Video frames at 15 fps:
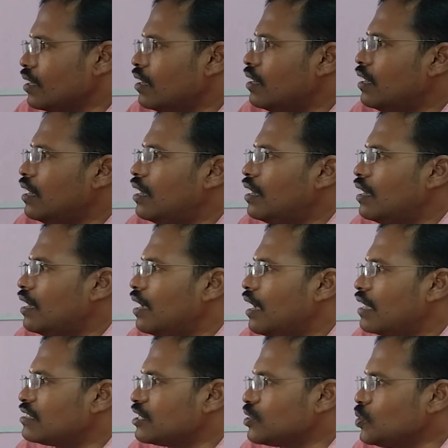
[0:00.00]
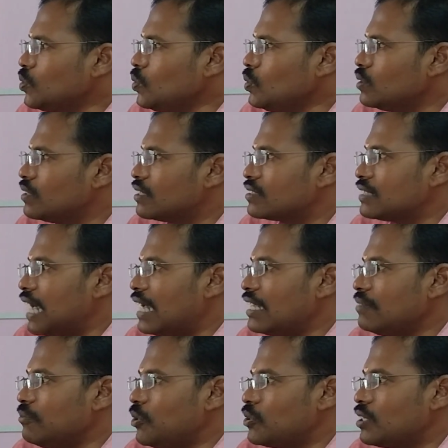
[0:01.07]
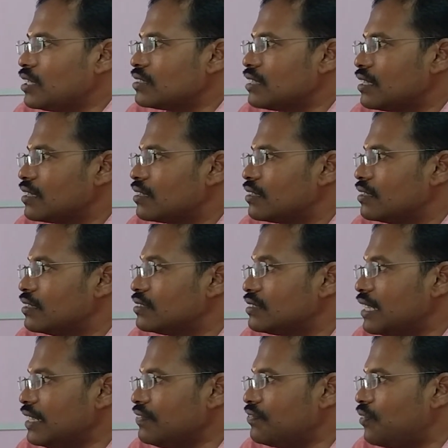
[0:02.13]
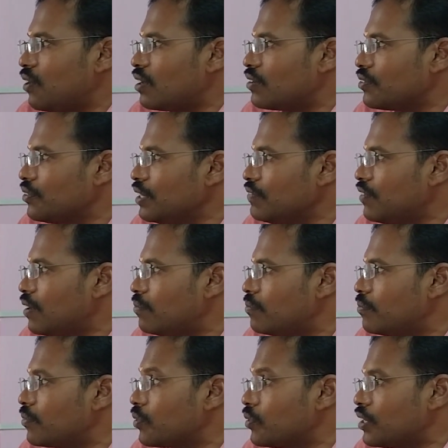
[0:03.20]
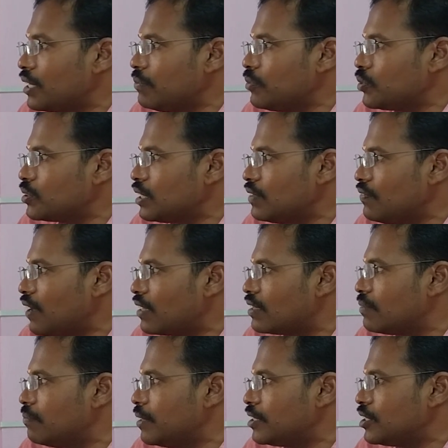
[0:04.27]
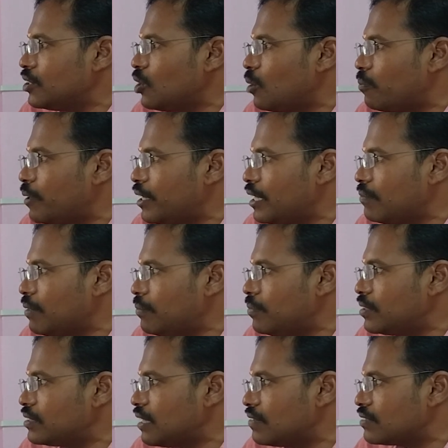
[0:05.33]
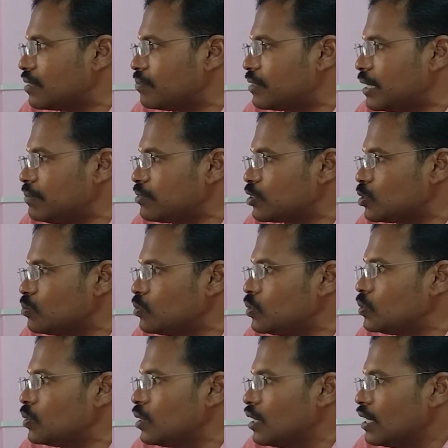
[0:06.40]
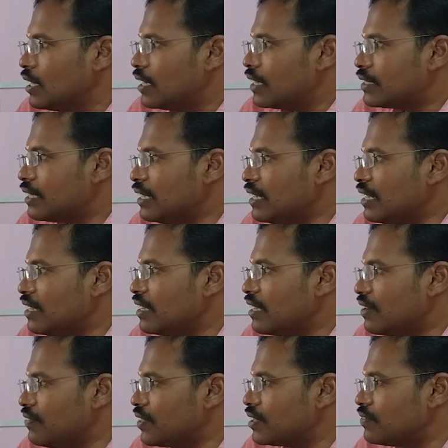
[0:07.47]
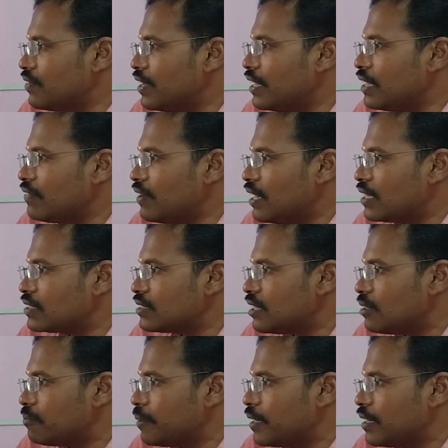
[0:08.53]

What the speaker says: as a rule, the standard motors are designed for uniform rotary motion, where the machine operating members are sometimes to move rectilinearly with varying velocity of